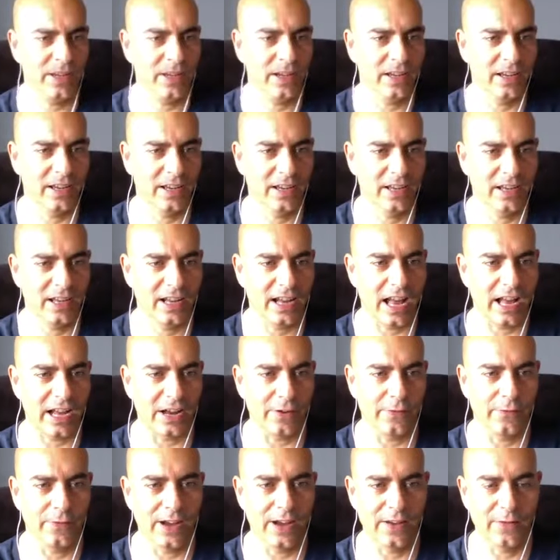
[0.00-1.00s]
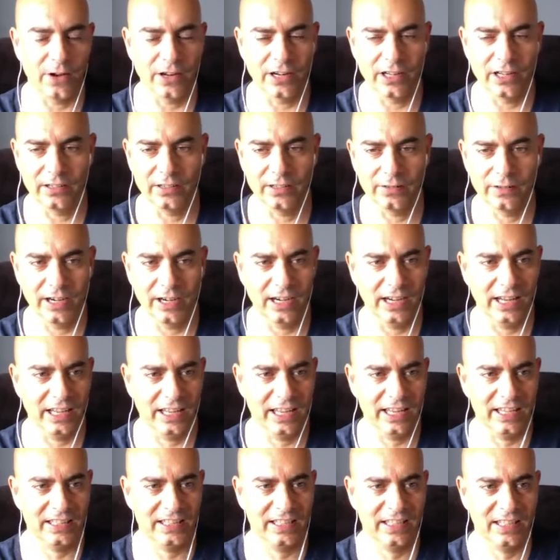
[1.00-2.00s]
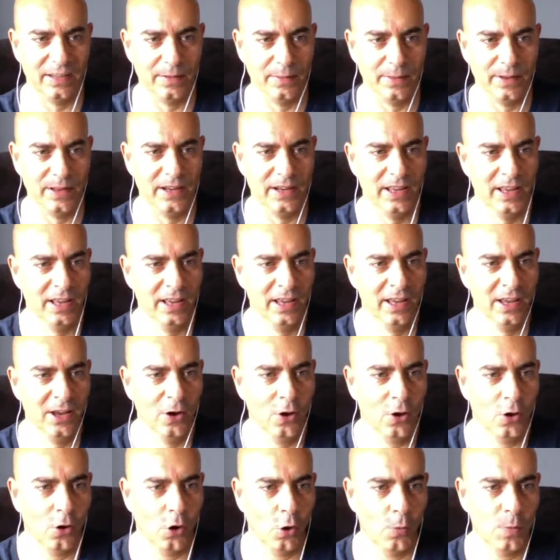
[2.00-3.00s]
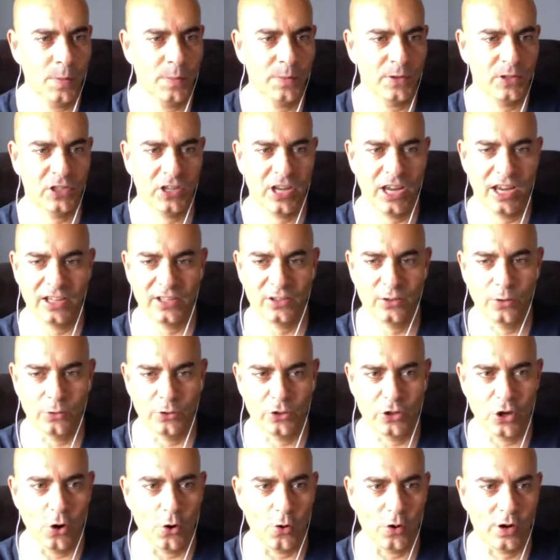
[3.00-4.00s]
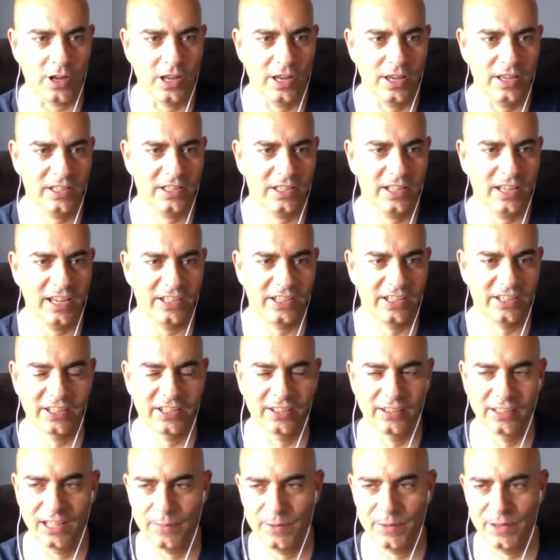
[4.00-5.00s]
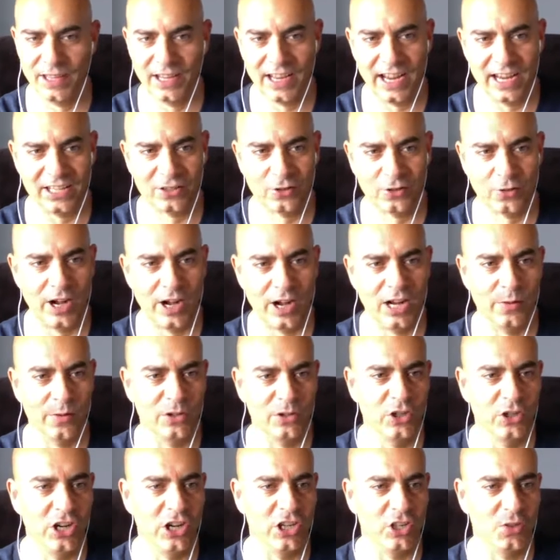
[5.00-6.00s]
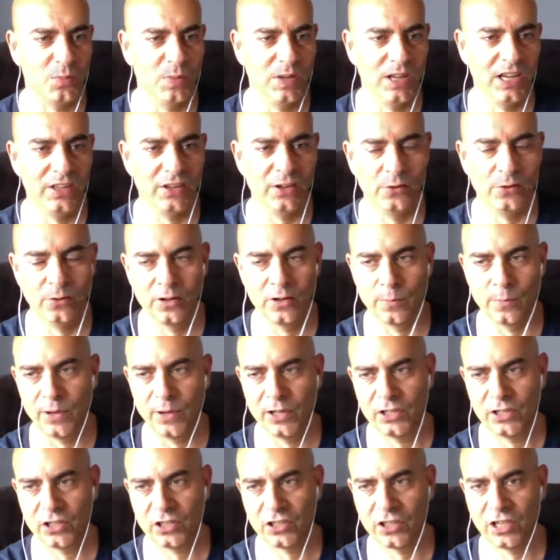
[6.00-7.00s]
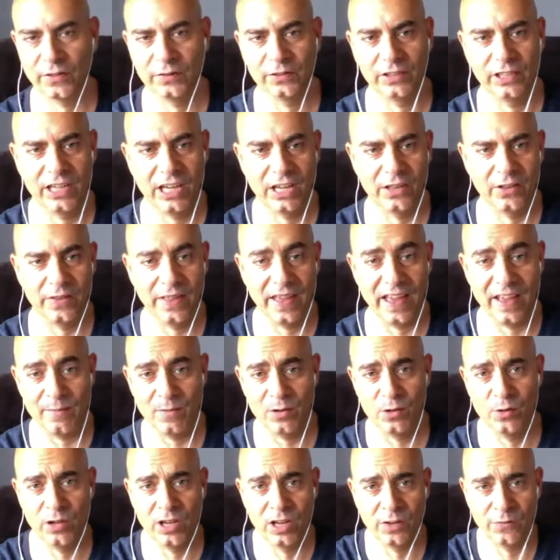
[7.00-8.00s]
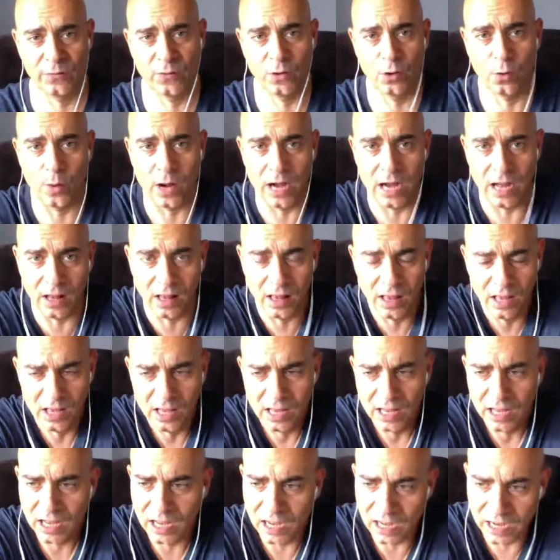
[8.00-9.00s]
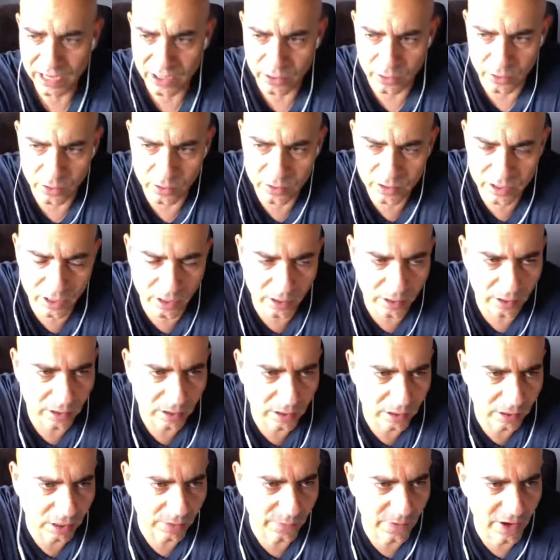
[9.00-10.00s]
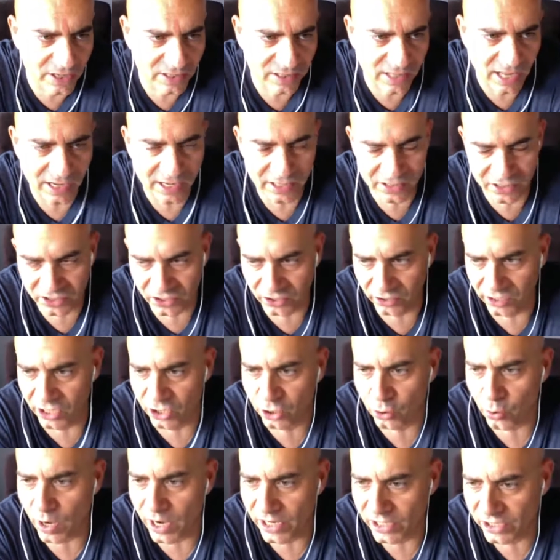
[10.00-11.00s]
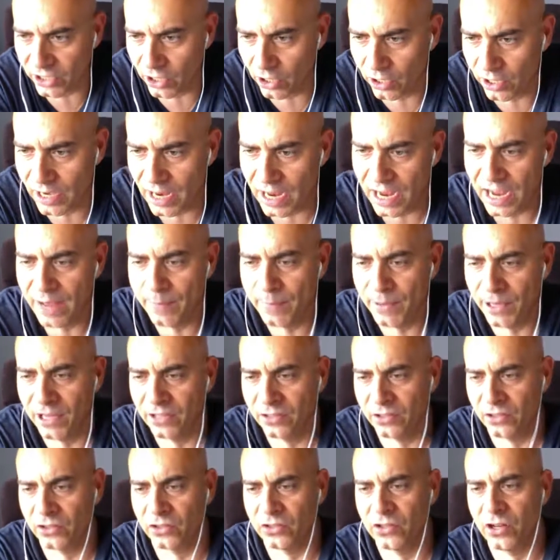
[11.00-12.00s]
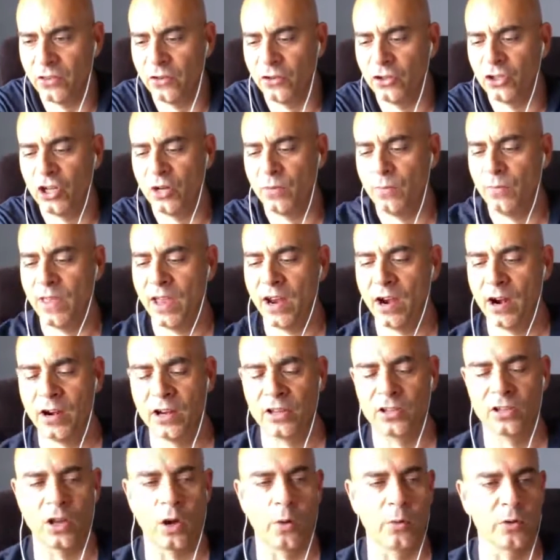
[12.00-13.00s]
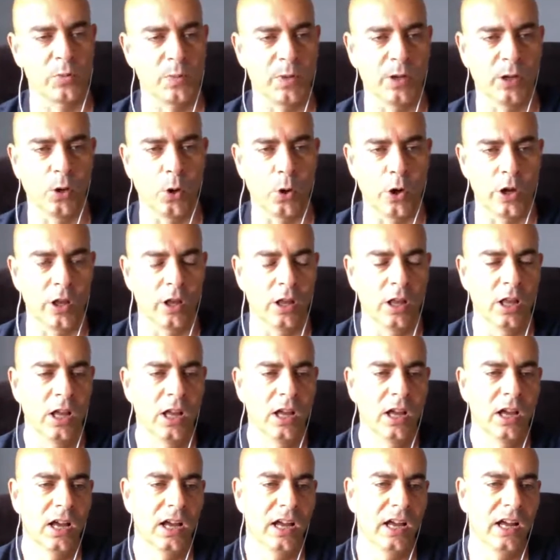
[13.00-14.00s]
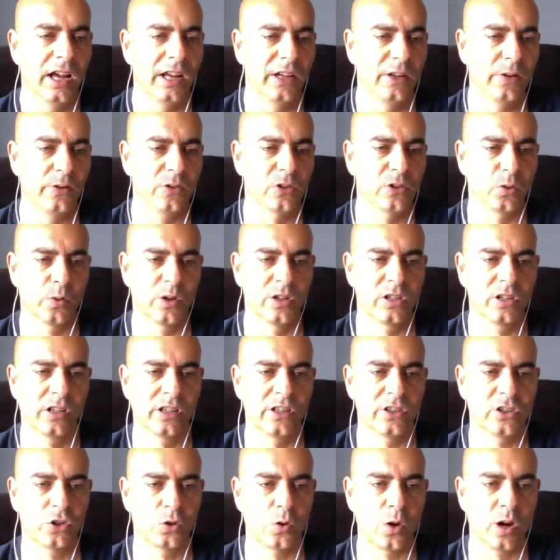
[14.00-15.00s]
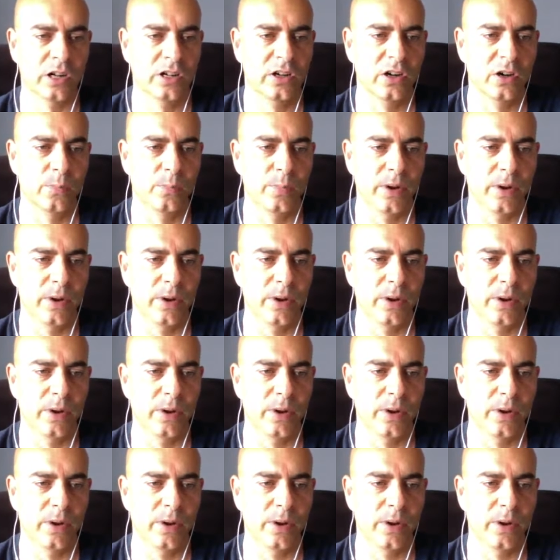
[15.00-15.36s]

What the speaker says: I got 5 on it, right? Like Aben-Mercier is no joke. He's still. I mean, the guy's training with GSP. They're doing a bunch of stuff together. They have been doing it for a while. Olivier is not necessarily a TriStar guy because there's another gym there, and he's always been loyal to his original instructor.